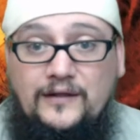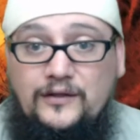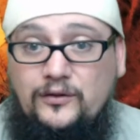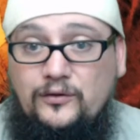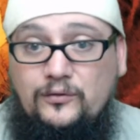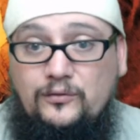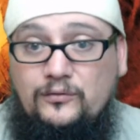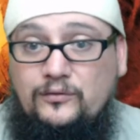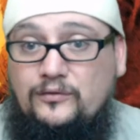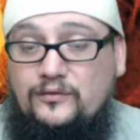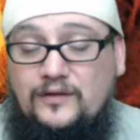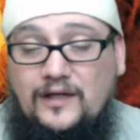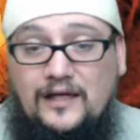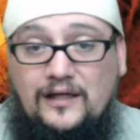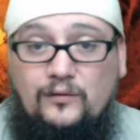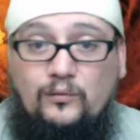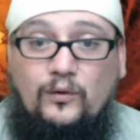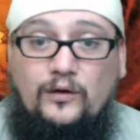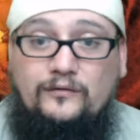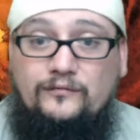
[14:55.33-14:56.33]
then you
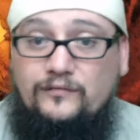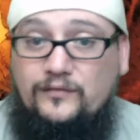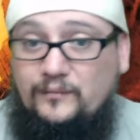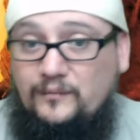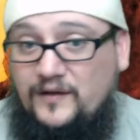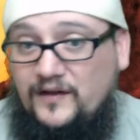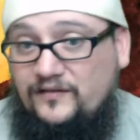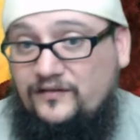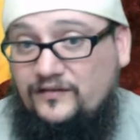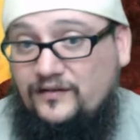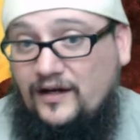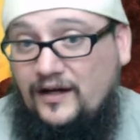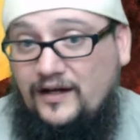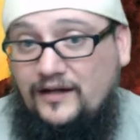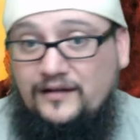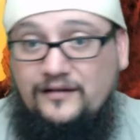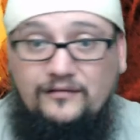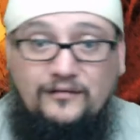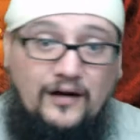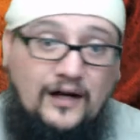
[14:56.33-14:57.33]
take one from this
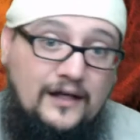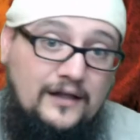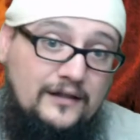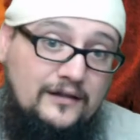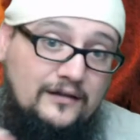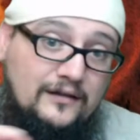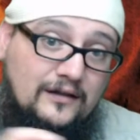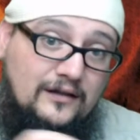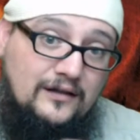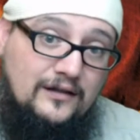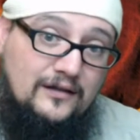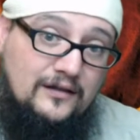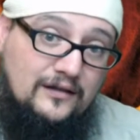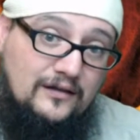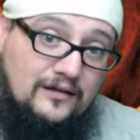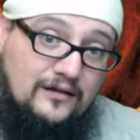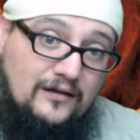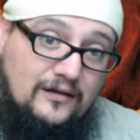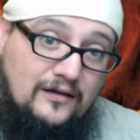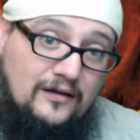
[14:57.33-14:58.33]
side, right,
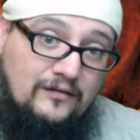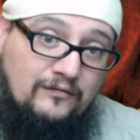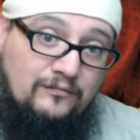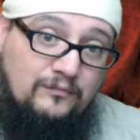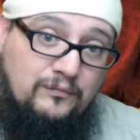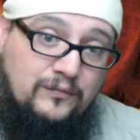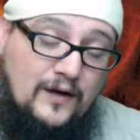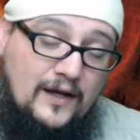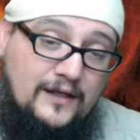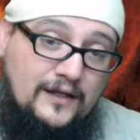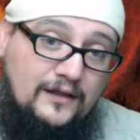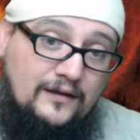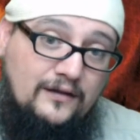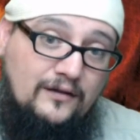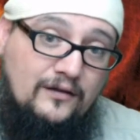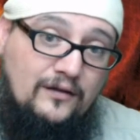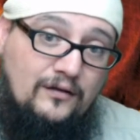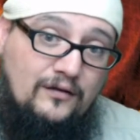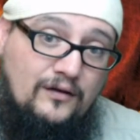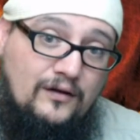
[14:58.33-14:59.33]
of
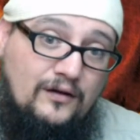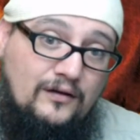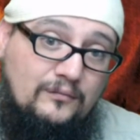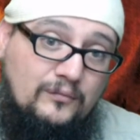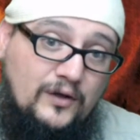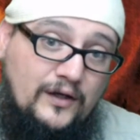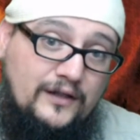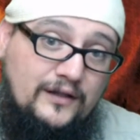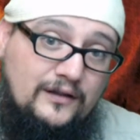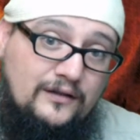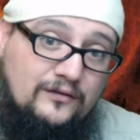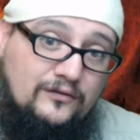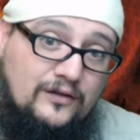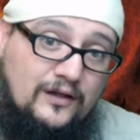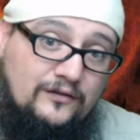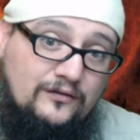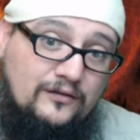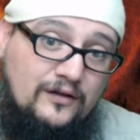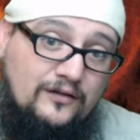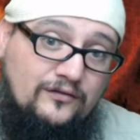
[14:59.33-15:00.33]
breaking the law, breaking,
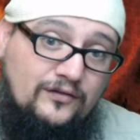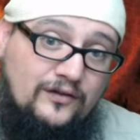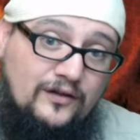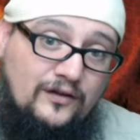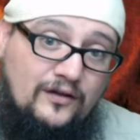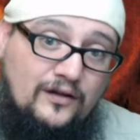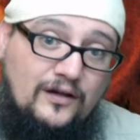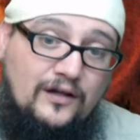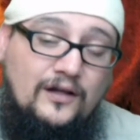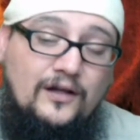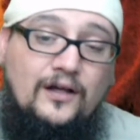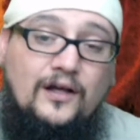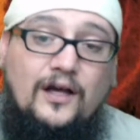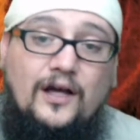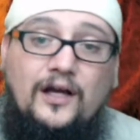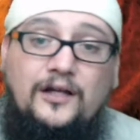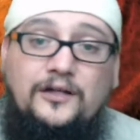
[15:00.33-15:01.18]
transgressing the law,